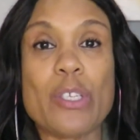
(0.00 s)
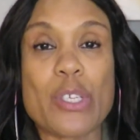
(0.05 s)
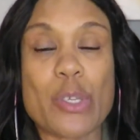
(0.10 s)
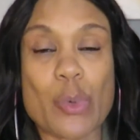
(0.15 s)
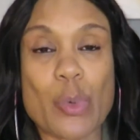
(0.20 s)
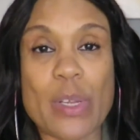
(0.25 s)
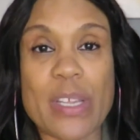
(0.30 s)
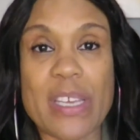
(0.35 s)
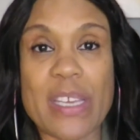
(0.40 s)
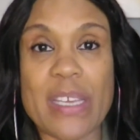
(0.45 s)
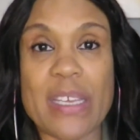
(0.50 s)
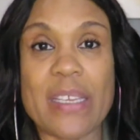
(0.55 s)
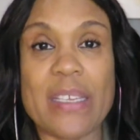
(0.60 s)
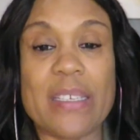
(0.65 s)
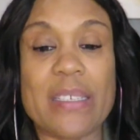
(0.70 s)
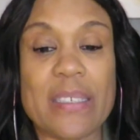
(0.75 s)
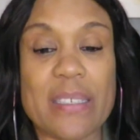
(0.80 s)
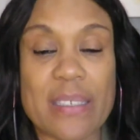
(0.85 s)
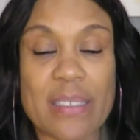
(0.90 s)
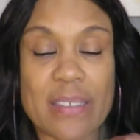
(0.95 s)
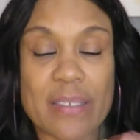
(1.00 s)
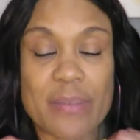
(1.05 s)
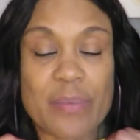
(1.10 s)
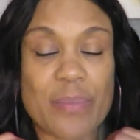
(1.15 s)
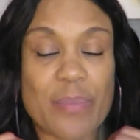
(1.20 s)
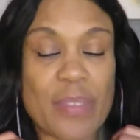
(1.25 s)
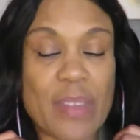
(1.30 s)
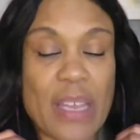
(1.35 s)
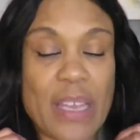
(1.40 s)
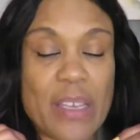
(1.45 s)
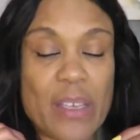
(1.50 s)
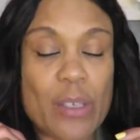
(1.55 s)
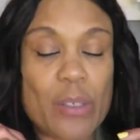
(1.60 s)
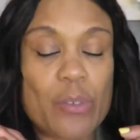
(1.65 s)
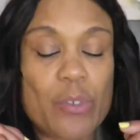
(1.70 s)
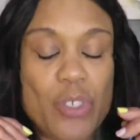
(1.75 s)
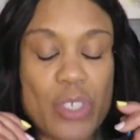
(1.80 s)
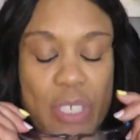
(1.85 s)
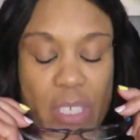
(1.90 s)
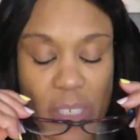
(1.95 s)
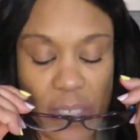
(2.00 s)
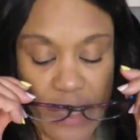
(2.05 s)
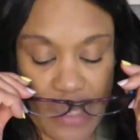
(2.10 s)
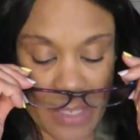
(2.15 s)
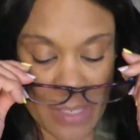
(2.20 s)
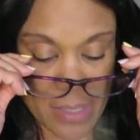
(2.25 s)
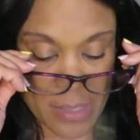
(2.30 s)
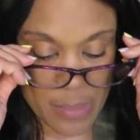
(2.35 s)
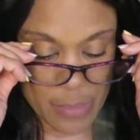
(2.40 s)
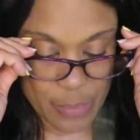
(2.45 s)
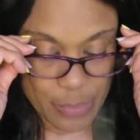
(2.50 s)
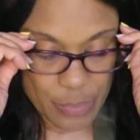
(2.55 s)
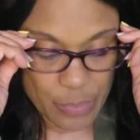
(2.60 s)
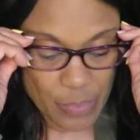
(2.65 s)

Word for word: to lead. Thank you, Jesus.